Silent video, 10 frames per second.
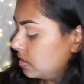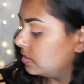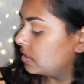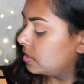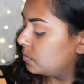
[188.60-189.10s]

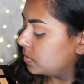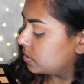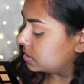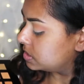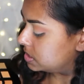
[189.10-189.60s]
And then we're
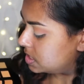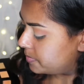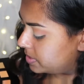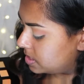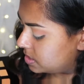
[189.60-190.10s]
going to
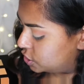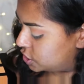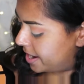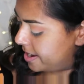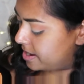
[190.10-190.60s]
deepen that
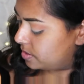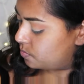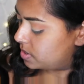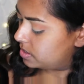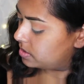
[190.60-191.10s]
shade
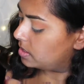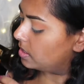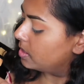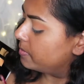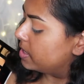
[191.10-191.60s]
with a
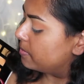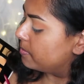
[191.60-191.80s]
little bit